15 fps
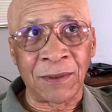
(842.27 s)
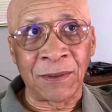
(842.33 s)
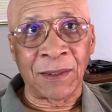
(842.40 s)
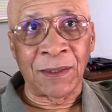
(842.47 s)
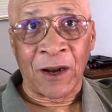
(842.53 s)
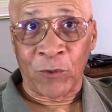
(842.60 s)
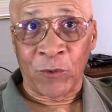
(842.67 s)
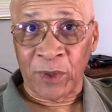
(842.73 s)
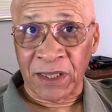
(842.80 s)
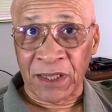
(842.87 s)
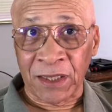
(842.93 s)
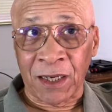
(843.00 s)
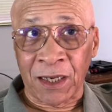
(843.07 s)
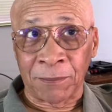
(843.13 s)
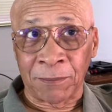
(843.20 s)
are
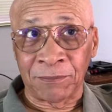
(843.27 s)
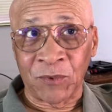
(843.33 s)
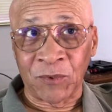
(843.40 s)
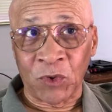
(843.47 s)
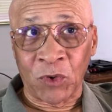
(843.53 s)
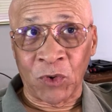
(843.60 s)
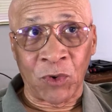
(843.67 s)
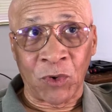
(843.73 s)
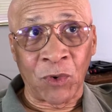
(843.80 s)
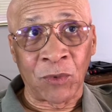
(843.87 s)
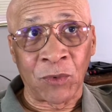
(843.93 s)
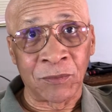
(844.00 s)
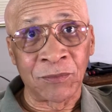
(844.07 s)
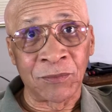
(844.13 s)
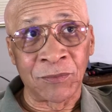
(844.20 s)
waking up or
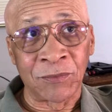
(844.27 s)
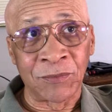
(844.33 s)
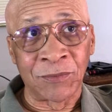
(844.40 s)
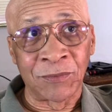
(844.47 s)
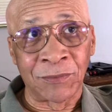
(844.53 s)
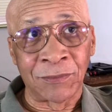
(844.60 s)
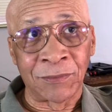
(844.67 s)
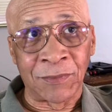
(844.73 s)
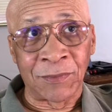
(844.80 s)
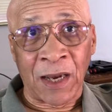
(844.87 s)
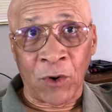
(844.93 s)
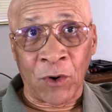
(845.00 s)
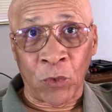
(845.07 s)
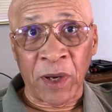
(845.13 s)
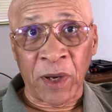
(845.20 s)

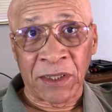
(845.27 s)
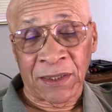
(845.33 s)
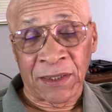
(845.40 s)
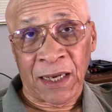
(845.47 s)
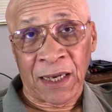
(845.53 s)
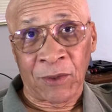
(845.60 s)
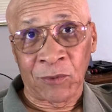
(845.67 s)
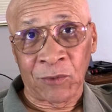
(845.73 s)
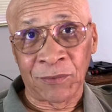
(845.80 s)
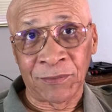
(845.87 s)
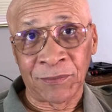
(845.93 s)
are awake now.